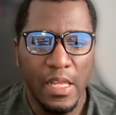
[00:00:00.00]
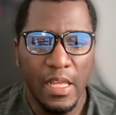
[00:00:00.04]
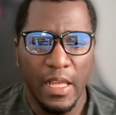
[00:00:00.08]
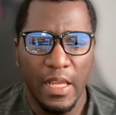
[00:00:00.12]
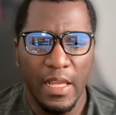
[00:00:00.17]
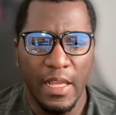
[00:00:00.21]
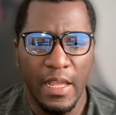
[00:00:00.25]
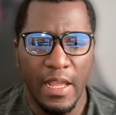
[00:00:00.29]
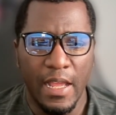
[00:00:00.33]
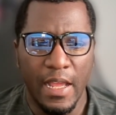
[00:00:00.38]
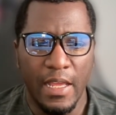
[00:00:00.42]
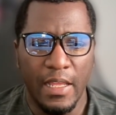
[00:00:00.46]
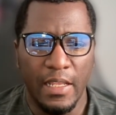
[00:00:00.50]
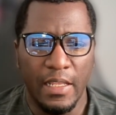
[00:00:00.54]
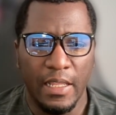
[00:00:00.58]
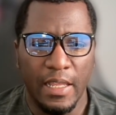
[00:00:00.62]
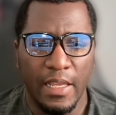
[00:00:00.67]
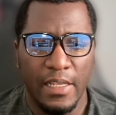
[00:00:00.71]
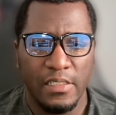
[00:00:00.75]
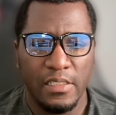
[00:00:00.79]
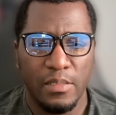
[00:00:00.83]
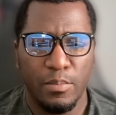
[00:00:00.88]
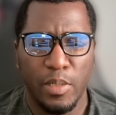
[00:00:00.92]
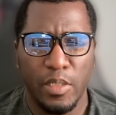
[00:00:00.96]
And
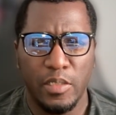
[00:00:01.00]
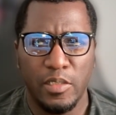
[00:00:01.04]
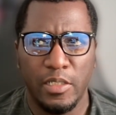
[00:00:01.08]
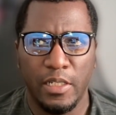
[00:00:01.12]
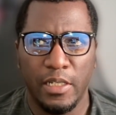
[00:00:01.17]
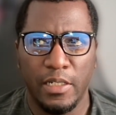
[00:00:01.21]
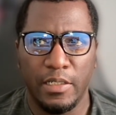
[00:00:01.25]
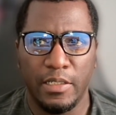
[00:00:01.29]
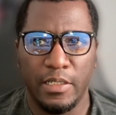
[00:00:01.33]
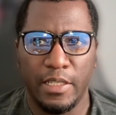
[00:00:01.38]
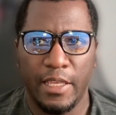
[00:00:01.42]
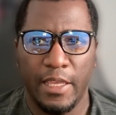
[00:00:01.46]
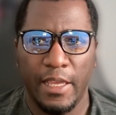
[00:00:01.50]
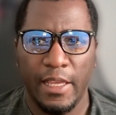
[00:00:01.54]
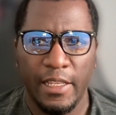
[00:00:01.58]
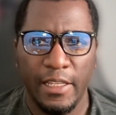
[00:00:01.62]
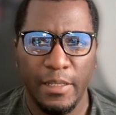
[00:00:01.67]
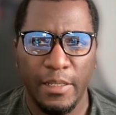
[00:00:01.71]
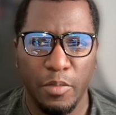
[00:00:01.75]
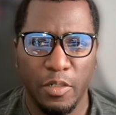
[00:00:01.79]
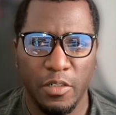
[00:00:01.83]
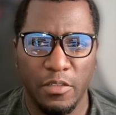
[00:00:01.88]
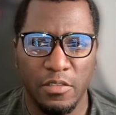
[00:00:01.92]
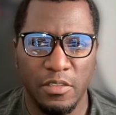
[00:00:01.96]
last time I checked, Kelly
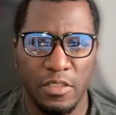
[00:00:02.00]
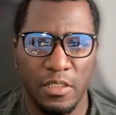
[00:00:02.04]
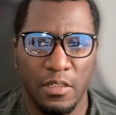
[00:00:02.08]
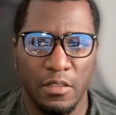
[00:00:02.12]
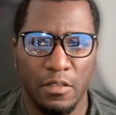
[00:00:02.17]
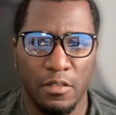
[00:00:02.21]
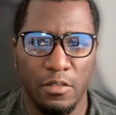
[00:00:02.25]
Marcel